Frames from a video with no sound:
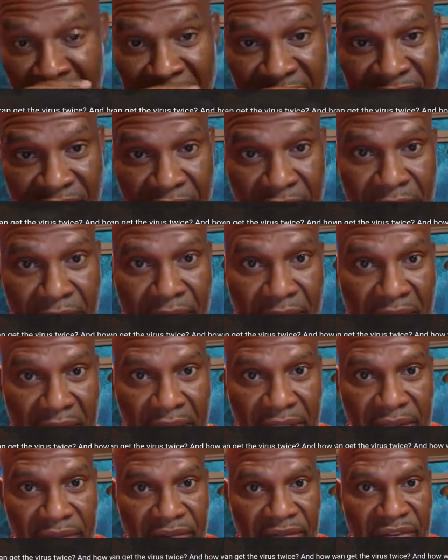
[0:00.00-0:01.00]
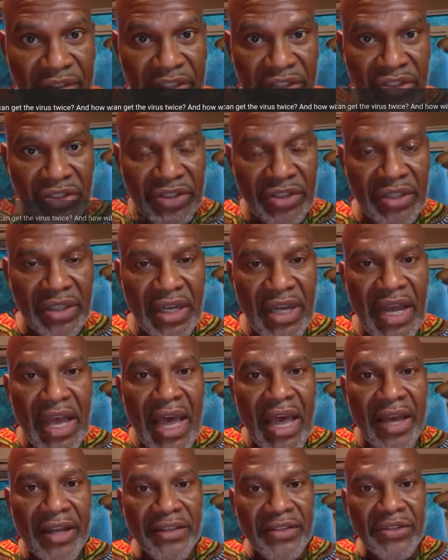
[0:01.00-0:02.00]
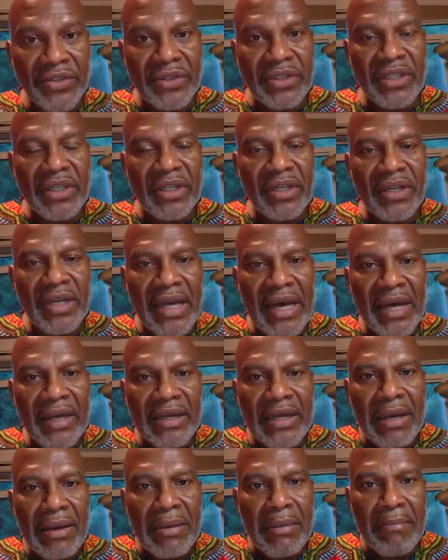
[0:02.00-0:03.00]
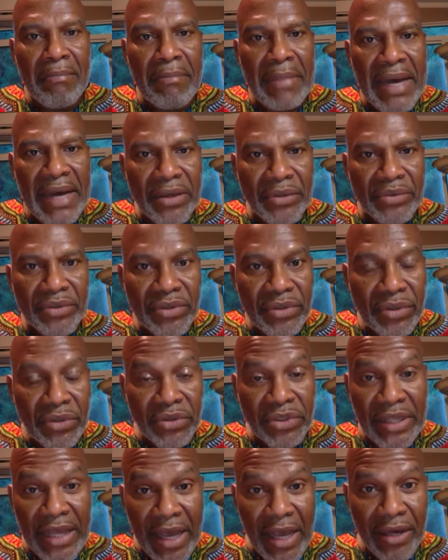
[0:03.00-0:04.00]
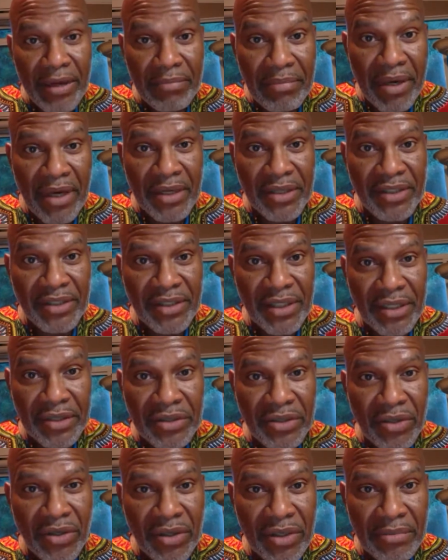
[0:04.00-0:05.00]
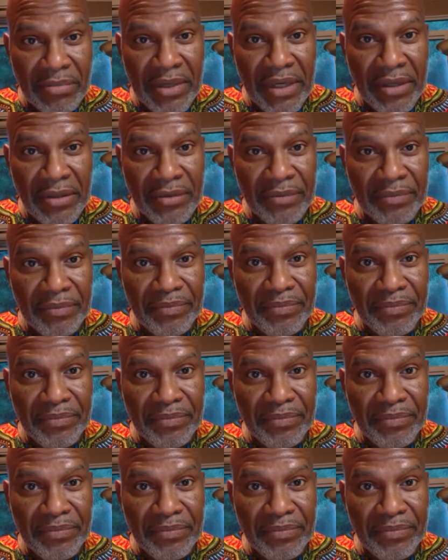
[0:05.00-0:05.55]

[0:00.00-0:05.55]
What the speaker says: you had a very mild infection, and you did not mount those antibodies I talk about.